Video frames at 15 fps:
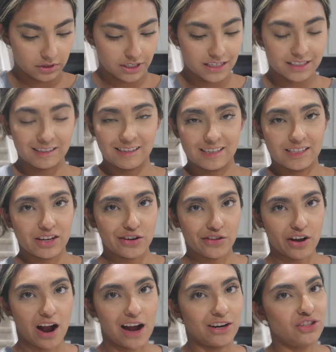because this year
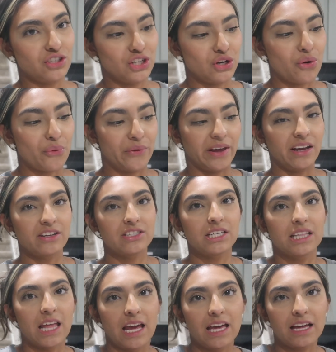they're actually going to
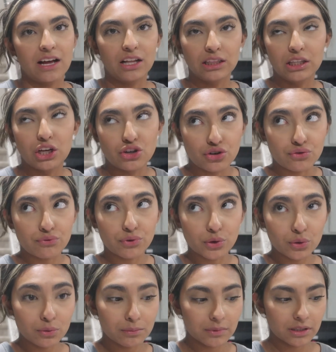like a
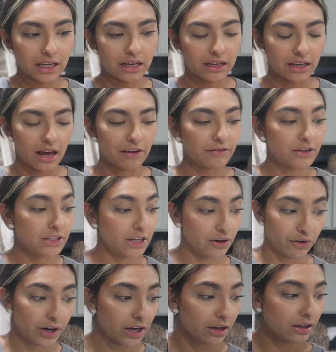lunchroom, like a
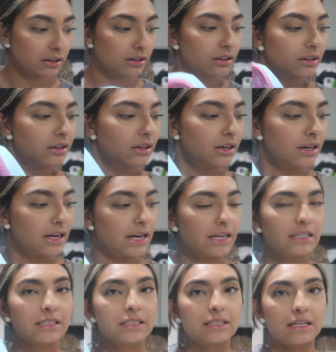cafeteria,
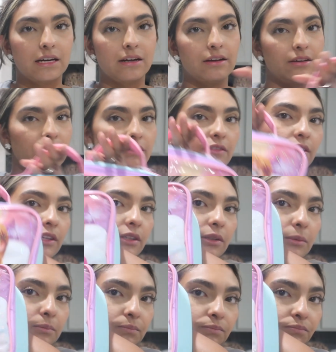instead of
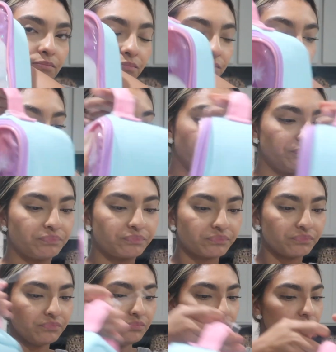
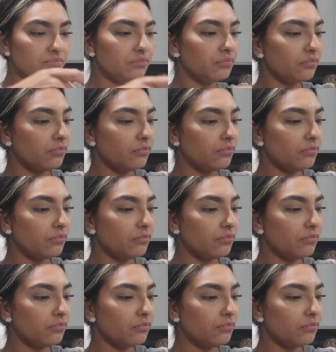um,